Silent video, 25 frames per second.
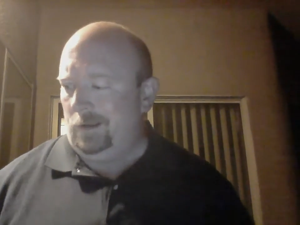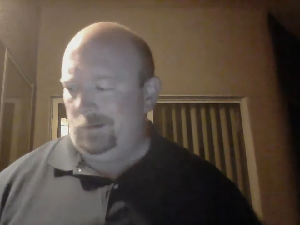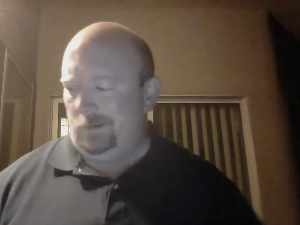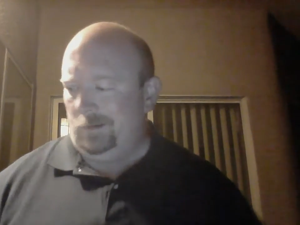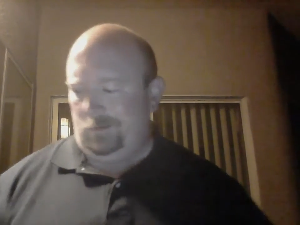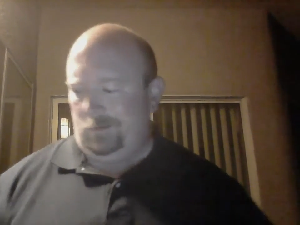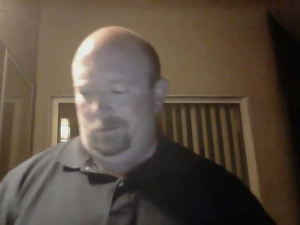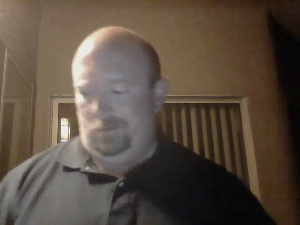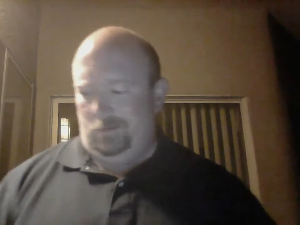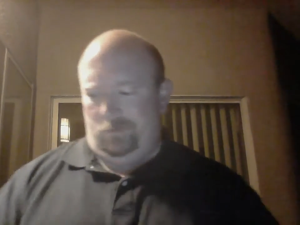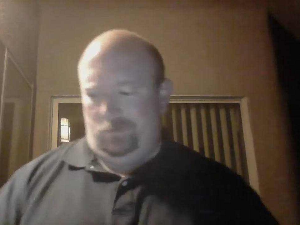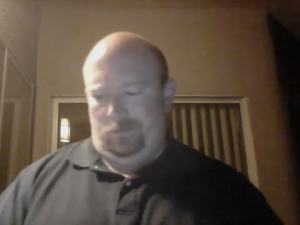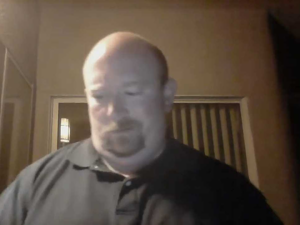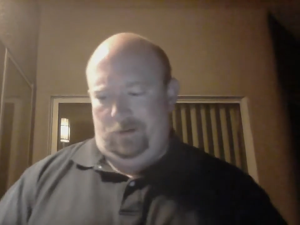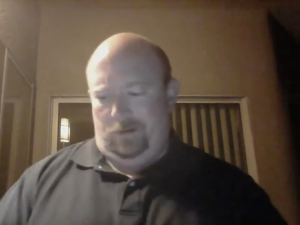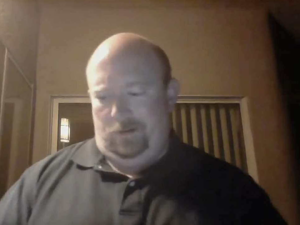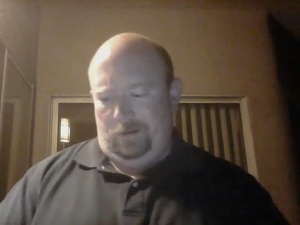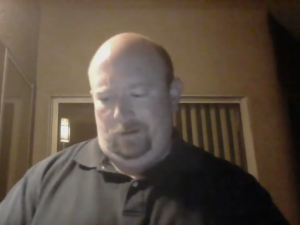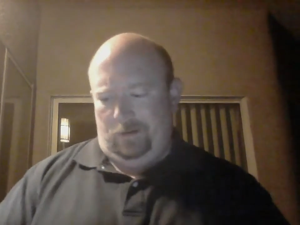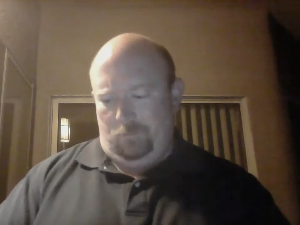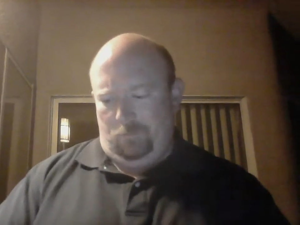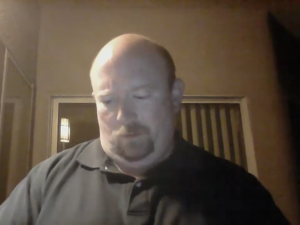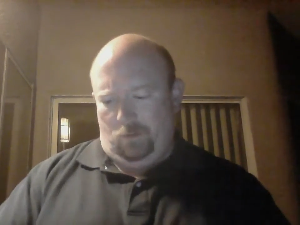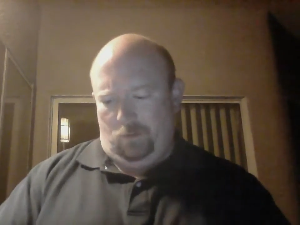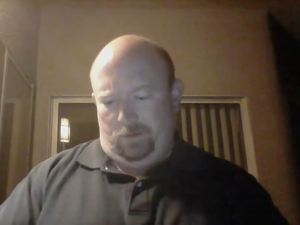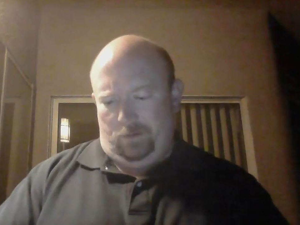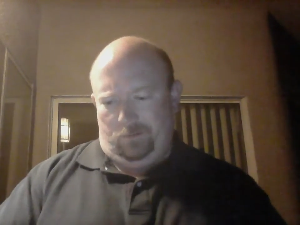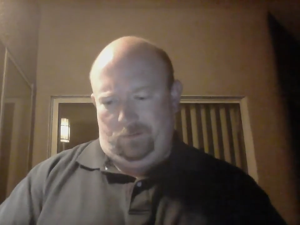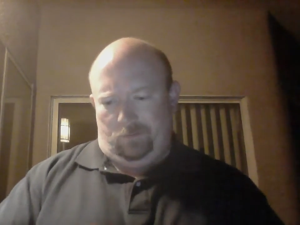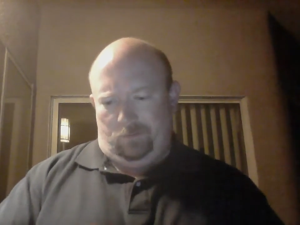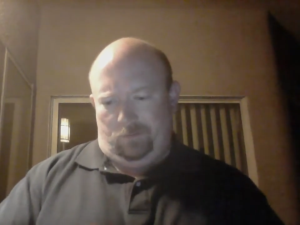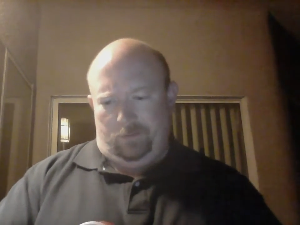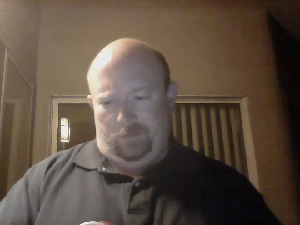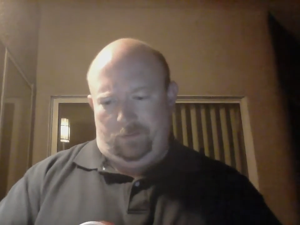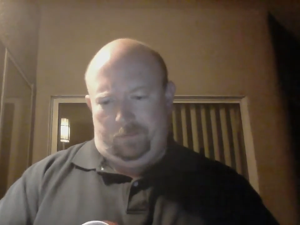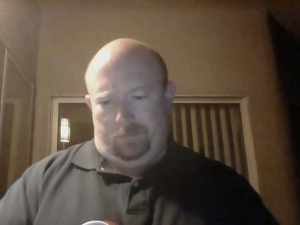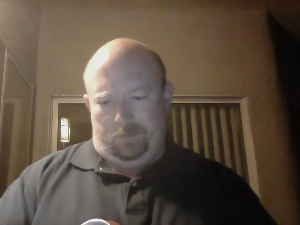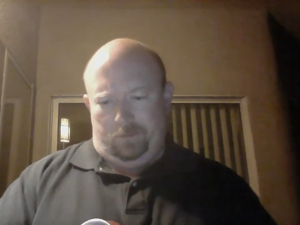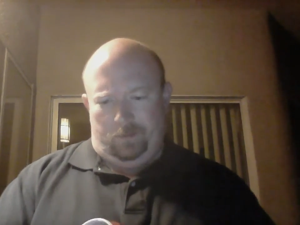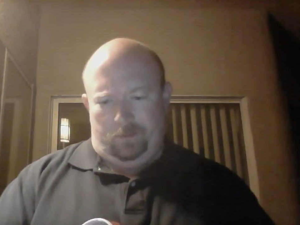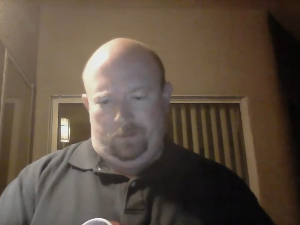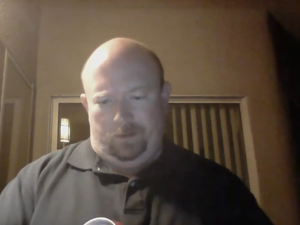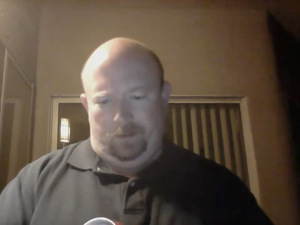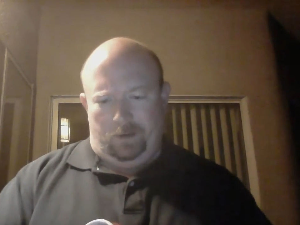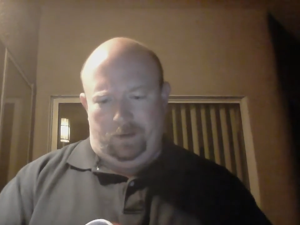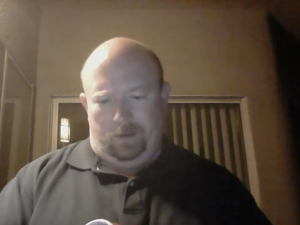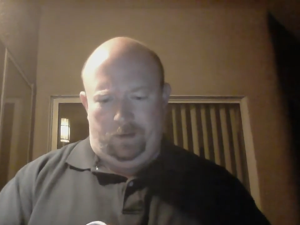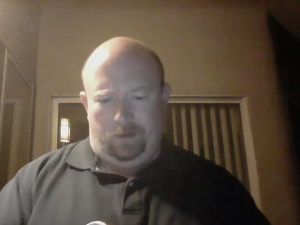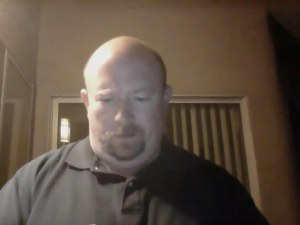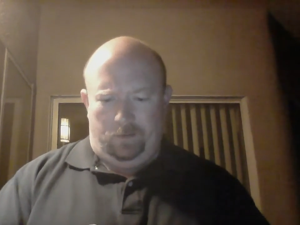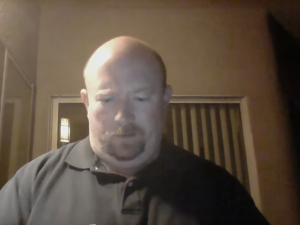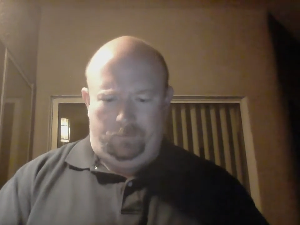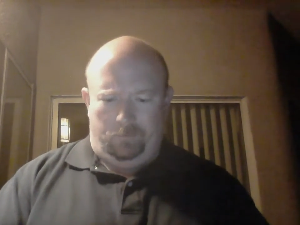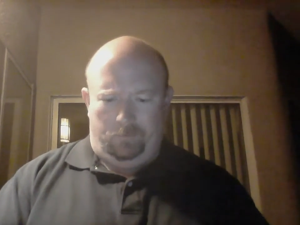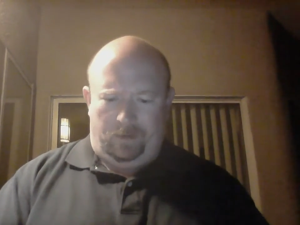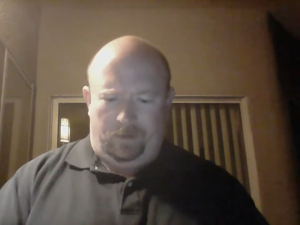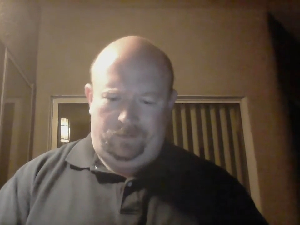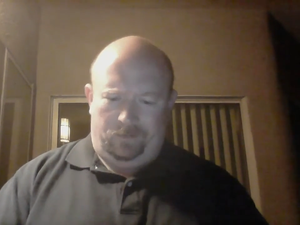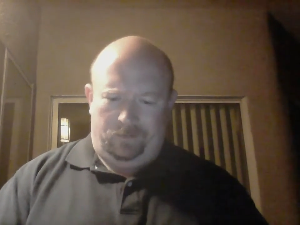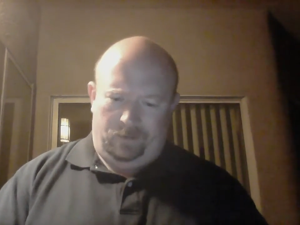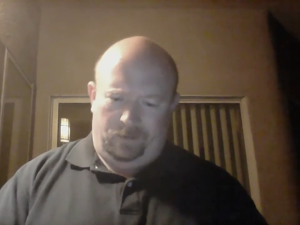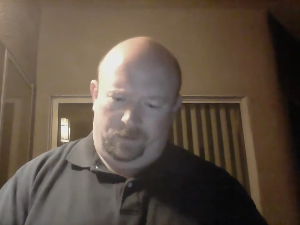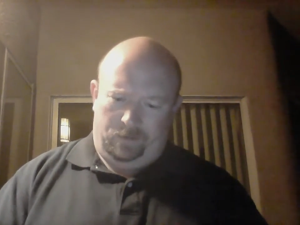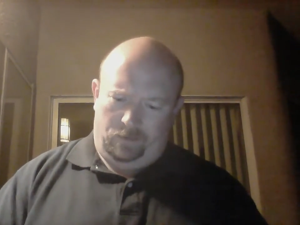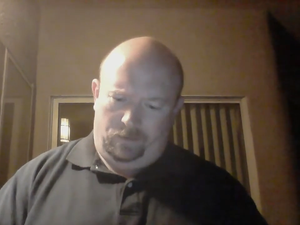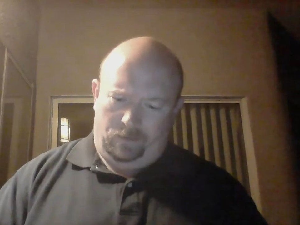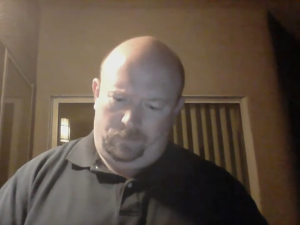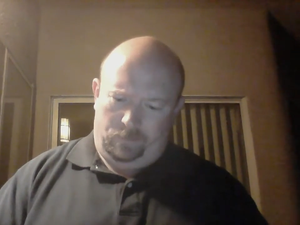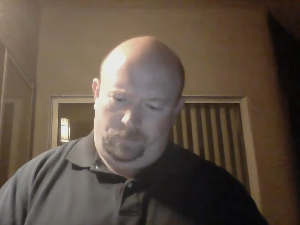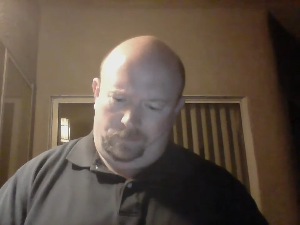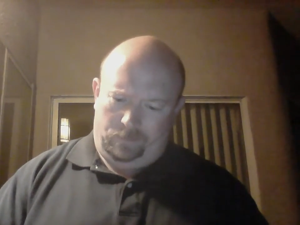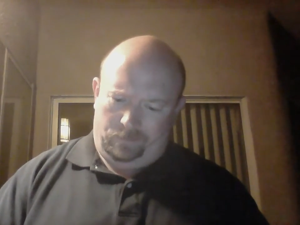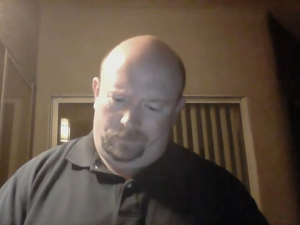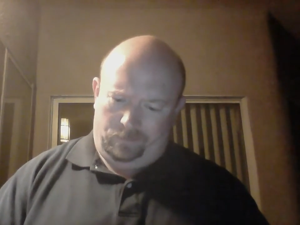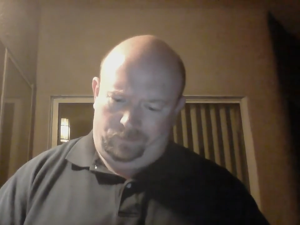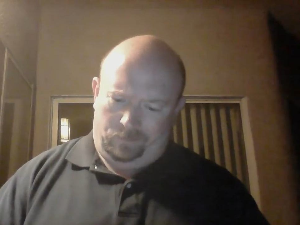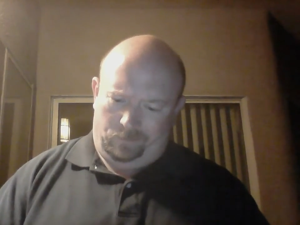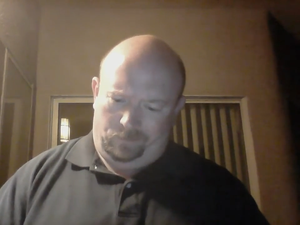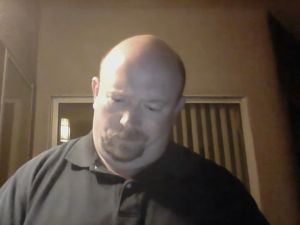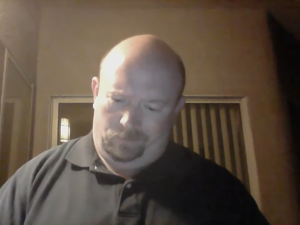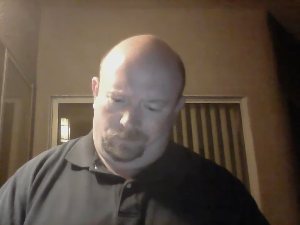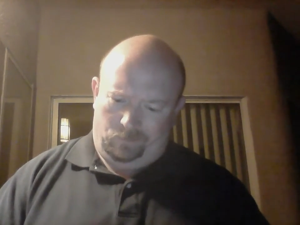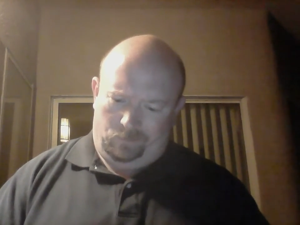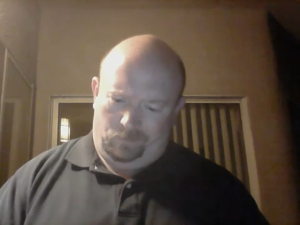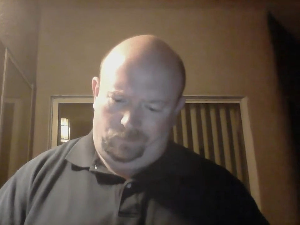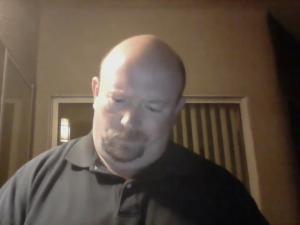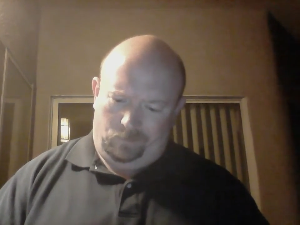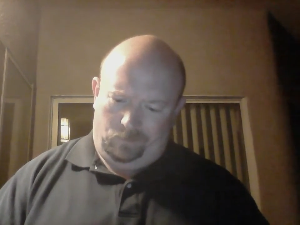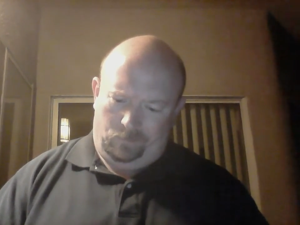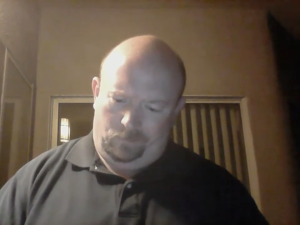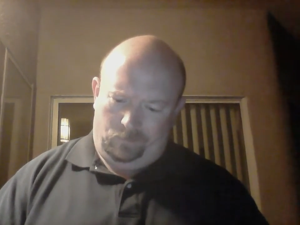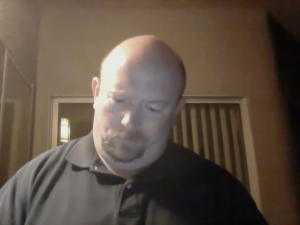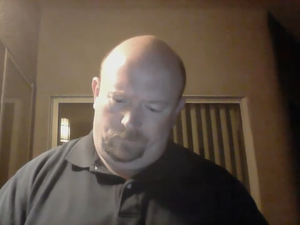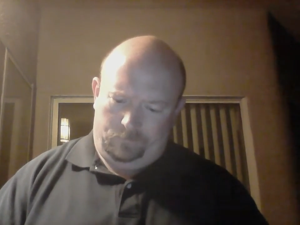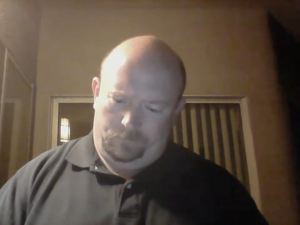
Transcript: Let's see if there's any more description on here, because I know that this is...